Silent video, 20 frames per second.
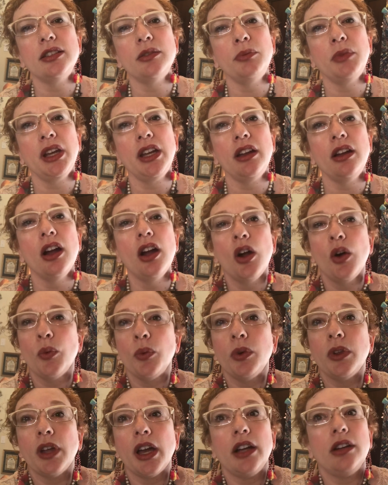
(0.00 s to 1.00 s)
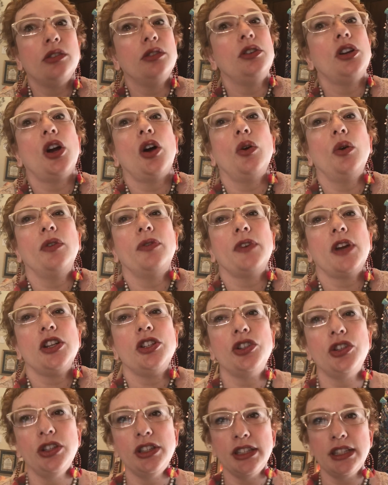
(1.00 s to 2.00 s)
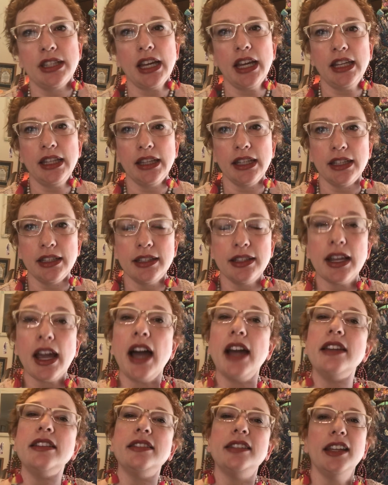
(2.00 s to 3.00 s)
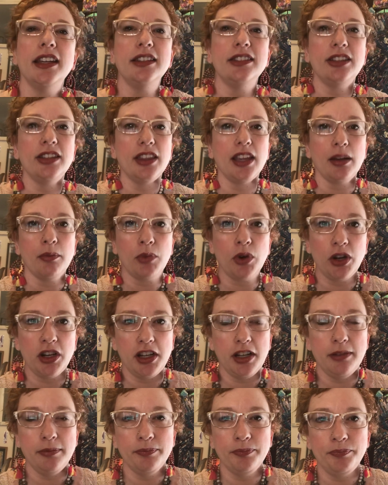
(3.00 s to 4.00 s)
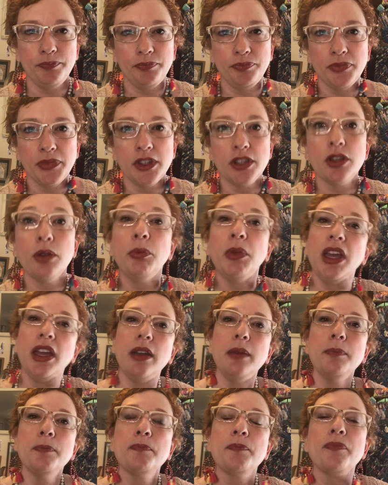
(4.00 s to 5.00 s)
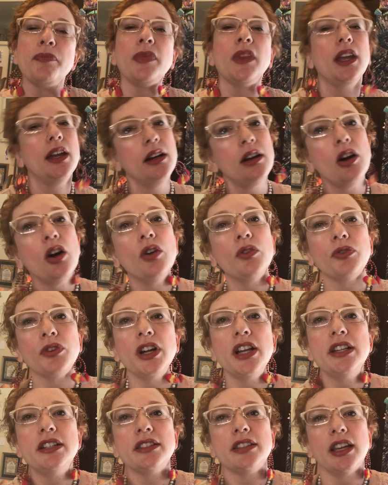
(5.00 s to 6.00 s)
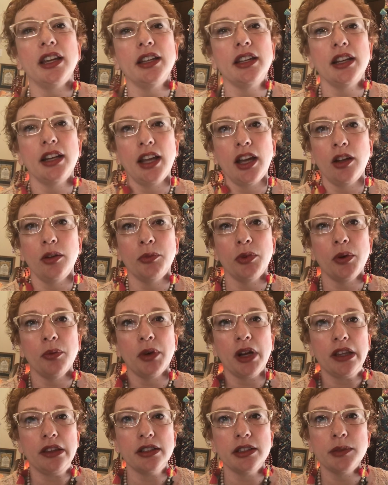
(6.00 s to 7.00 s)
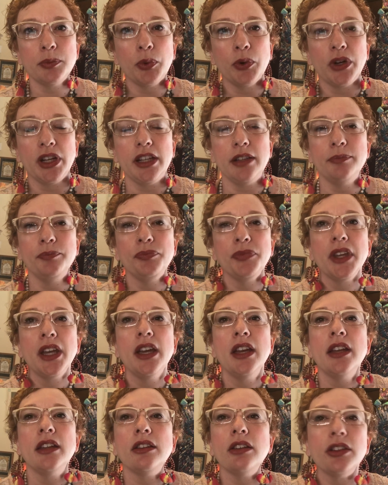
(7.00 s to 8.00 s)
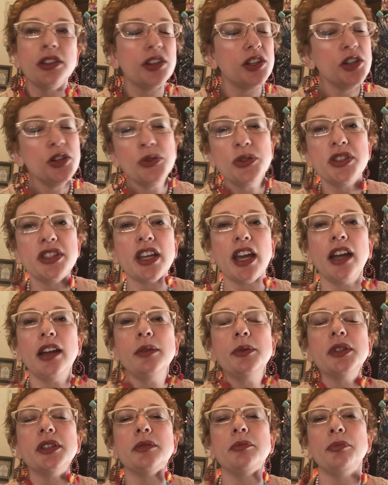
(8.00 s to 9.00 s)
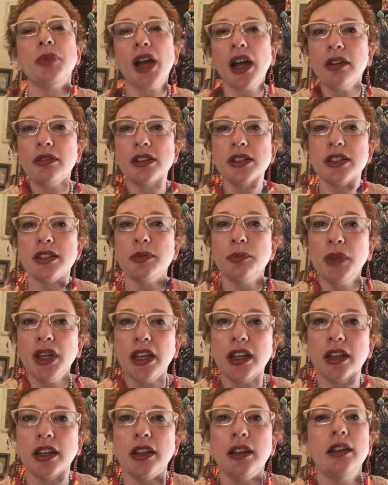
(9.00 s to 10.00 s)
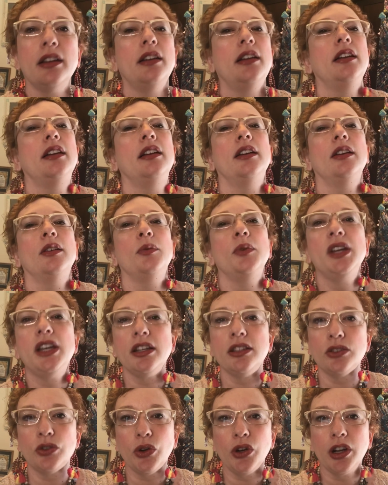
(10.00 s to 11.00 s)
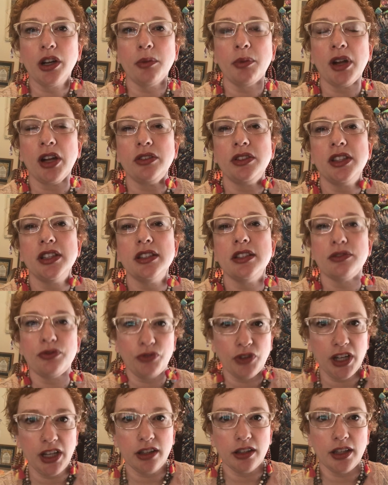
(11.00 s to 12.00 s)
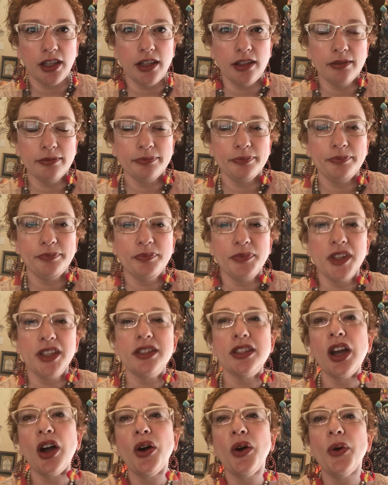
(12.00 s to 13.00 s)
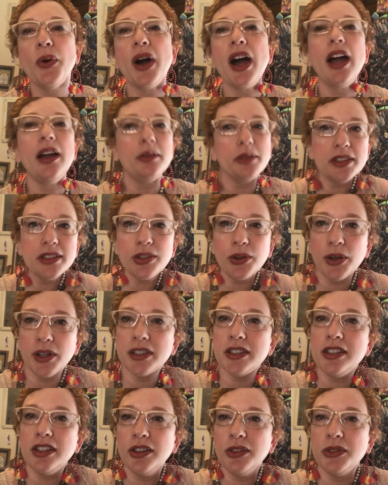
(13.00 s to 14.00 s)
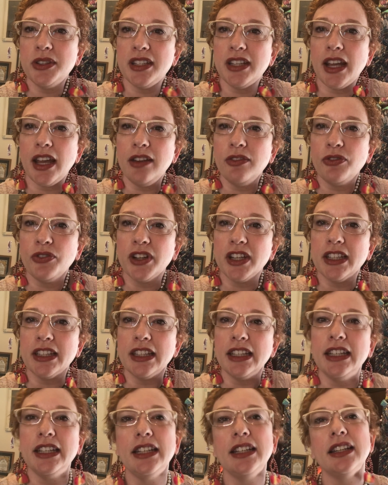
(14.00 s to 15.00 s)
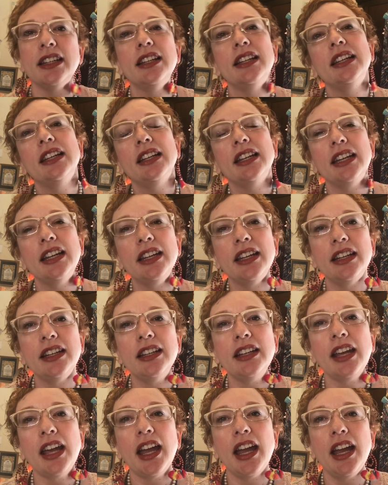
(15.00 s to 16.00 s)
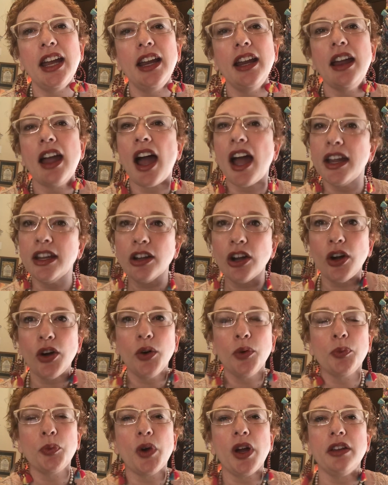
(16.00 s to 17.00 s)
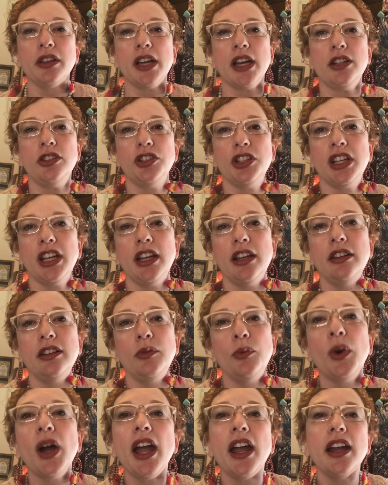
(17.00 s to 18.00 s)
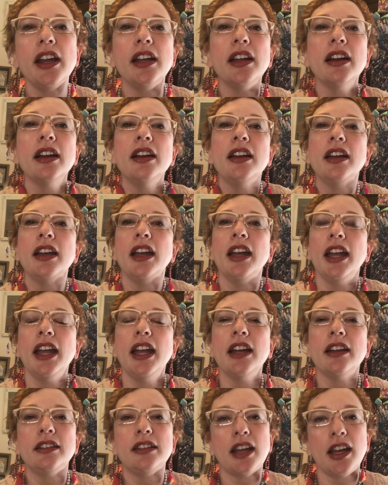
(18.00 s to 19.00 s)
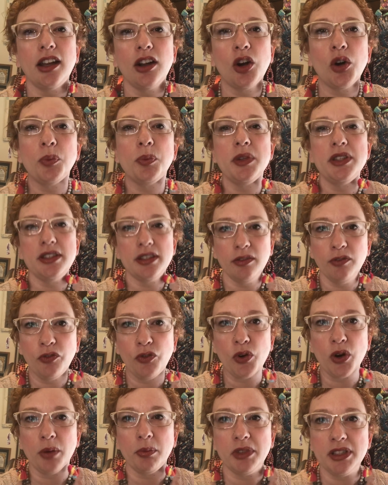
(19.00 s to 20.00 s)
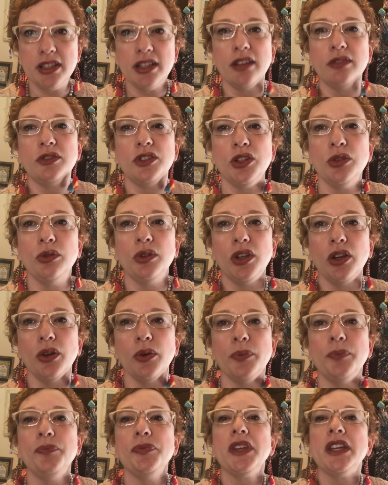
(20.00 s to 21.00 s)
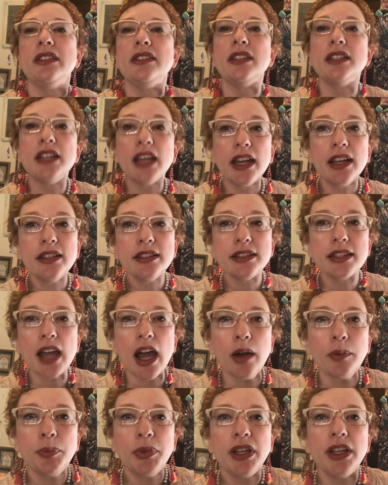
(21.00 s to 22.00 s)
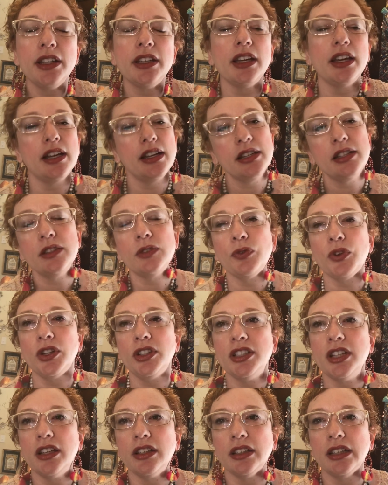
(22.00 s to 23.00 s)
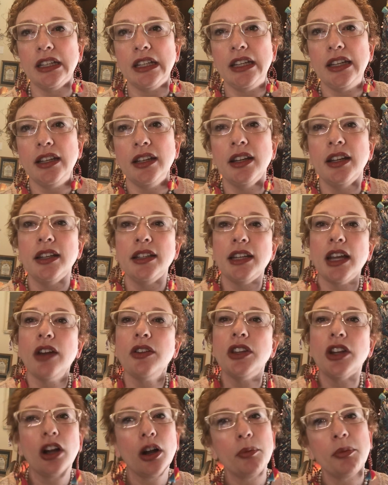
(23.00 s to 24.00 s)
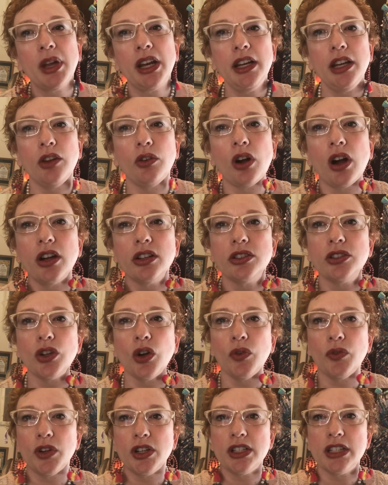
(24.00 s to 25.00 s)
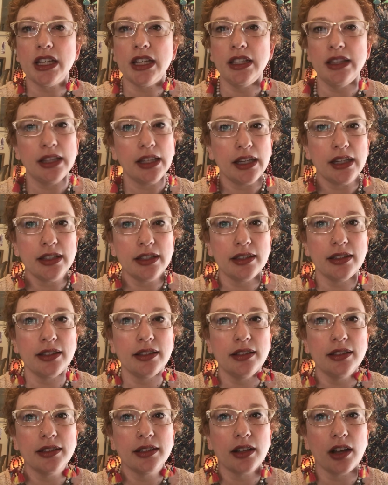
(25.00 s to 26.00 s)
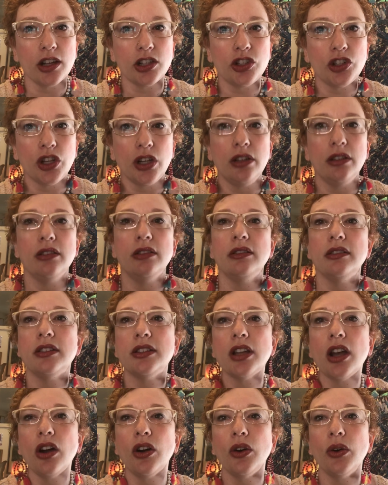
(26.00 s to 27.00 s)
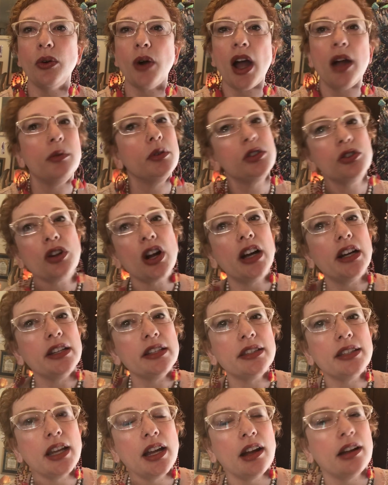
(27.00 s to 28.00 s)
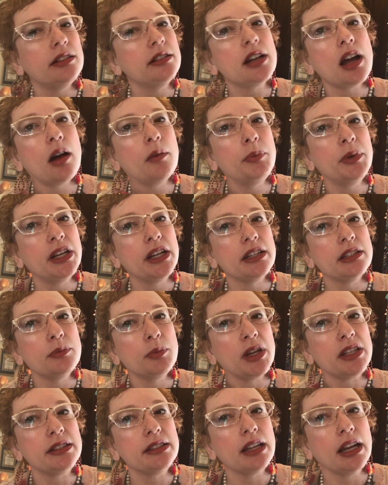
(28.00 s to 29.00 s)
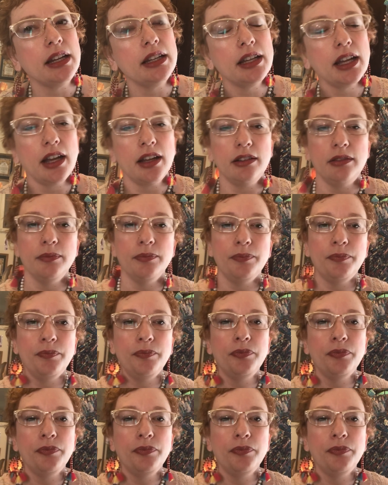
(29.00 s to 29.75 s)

to me, well, I don't know if I should say this. I say to them, honey, to me, an ovary is like an elbow by this point. Nothing you say will embarrass me. We can talk about this freely. So I will talk to you today freely in a, I hope, well-educated way, and I hope it's informative to you. Today's topic is fertility. Now, there are many crossovers in this discussion, so I will try to stay on topic as best I can.